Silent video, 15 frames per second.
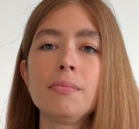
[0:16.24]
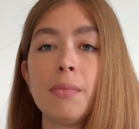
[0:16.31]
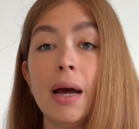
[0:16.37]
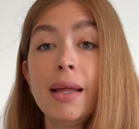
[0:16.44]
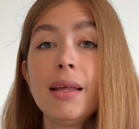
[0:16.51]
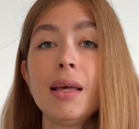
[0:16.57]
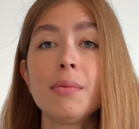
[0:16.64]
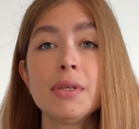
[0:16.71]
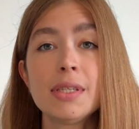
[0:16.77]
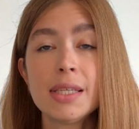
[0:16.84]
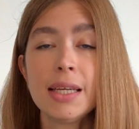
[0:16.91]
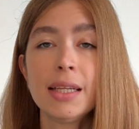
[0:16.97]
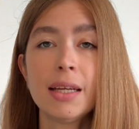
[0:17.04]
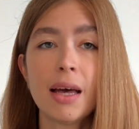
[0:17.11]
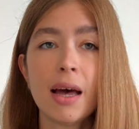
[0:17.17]
My name is
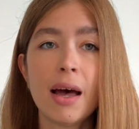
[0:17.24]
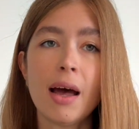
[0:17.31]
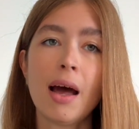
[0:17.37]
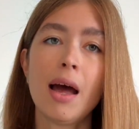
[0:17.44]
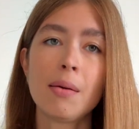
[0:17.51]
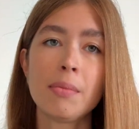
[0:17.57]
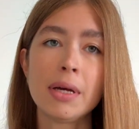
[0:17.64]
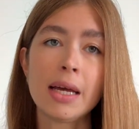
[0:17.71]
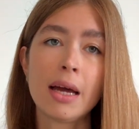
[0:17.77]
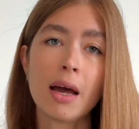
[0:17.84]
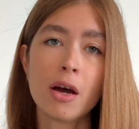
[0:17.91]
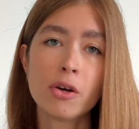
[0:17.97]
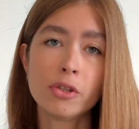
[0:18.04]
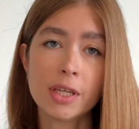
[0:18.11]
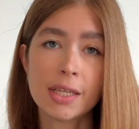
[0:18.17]
Inga, I'm an
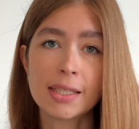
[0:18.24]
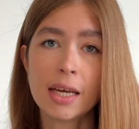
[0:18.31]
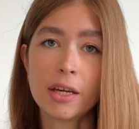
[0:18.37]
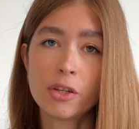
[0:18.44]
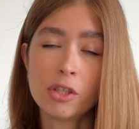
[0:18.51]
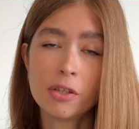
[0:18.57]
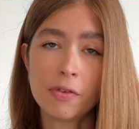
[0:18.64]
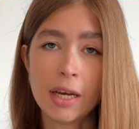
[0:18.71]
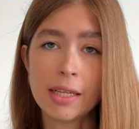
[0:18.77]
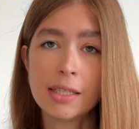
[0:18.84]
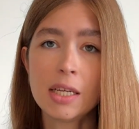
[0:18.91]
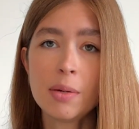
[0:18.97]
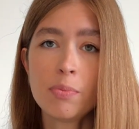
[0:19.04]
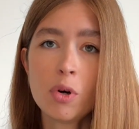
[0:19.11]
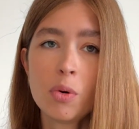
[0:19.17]
account executive at
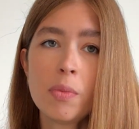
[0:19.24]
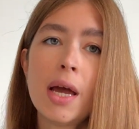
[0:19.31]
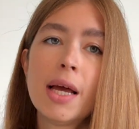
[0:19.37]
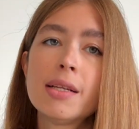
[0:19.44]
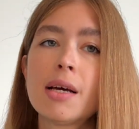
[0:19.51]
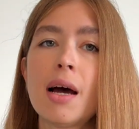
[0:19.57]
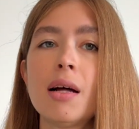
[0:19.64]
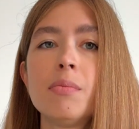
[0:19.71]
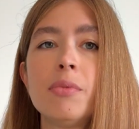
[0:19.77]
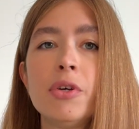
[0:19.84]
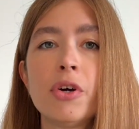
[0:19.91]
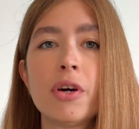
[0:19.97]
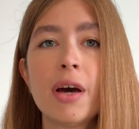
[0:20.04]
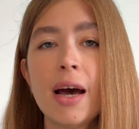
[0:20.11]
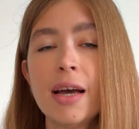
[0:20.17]
Epom and I'll be
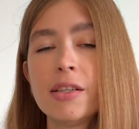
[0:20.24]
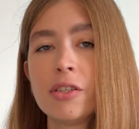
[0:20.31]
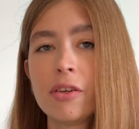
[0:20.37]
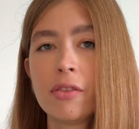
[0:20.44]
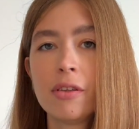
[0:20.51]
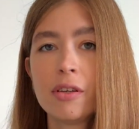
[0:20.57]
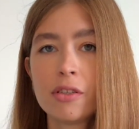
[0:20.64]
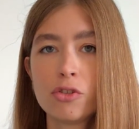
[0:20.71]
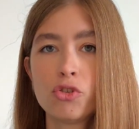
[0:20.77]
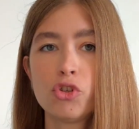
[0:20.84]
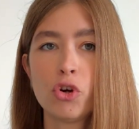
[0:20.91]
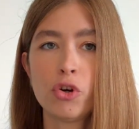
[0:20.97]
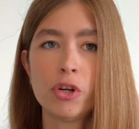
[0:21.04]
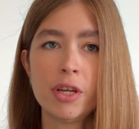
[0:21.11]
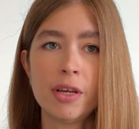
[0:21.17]
your guide in this
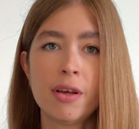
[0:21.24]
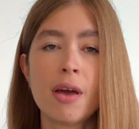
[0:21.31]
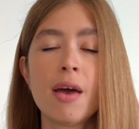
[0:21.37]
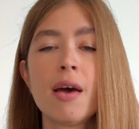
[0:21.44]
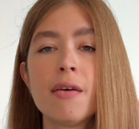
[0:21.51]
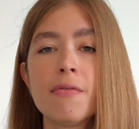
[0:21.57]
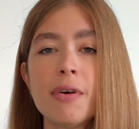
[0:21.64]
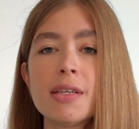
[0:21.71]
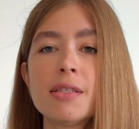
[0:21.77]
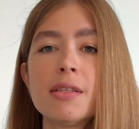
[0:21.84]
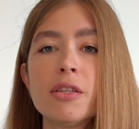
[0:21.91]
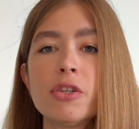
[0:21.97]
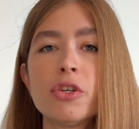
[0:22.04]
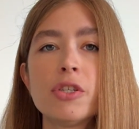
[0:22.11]
journey. Fasten your